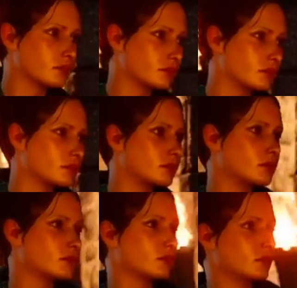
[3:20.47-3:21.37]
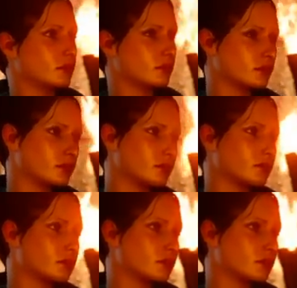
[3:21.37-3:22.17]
(silence)